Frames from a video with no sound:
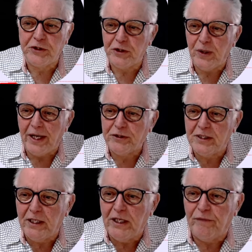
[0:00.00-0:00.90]
You
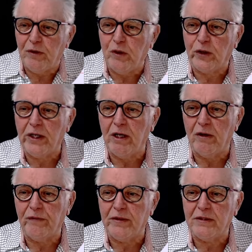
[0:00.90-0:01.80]
actually, if you look here
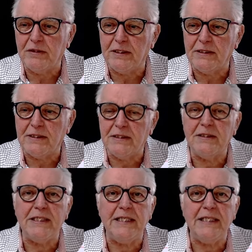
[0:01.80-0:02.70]
on the, the,
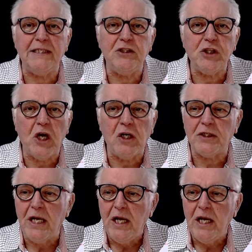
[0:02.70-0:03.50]
the, chart,